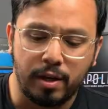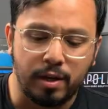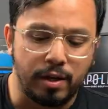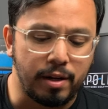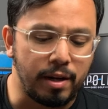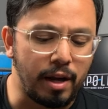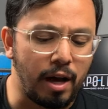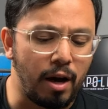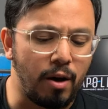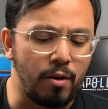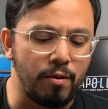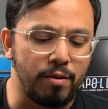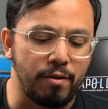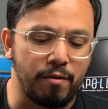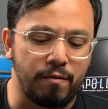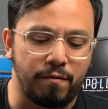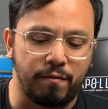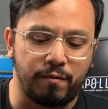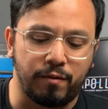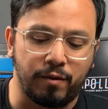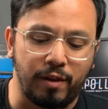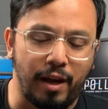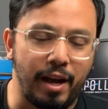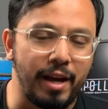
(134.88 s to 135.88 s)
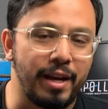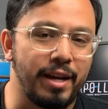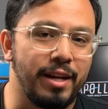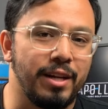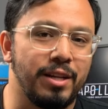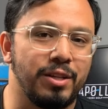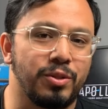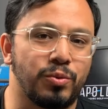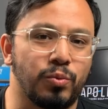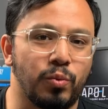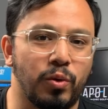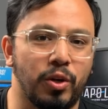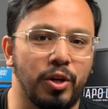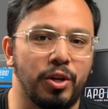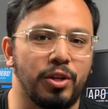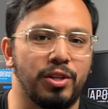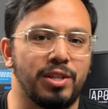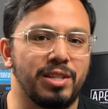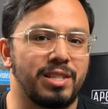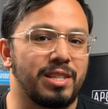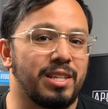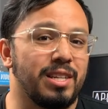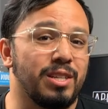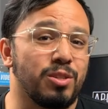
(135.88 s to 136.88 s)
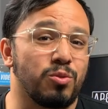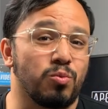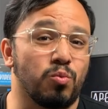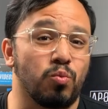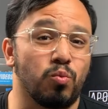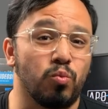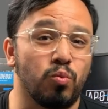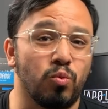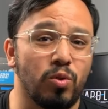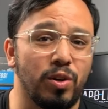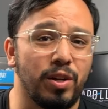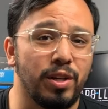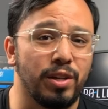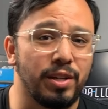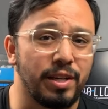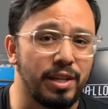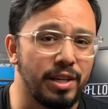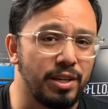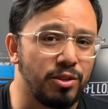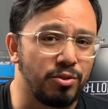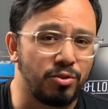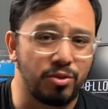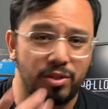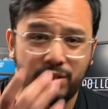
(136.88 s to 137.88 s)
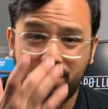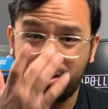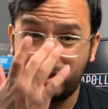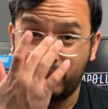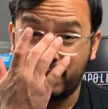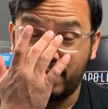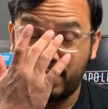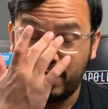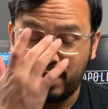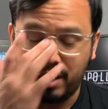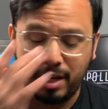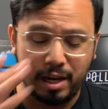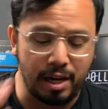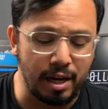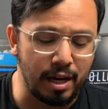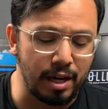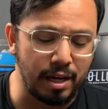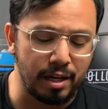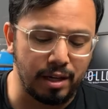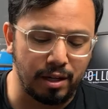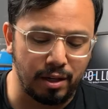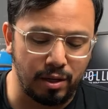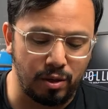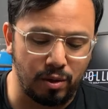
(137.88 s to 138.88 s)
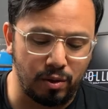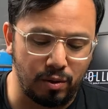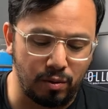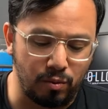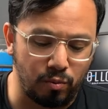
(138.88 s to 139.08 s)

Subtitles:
Now, the flight is where this gets really interesting, and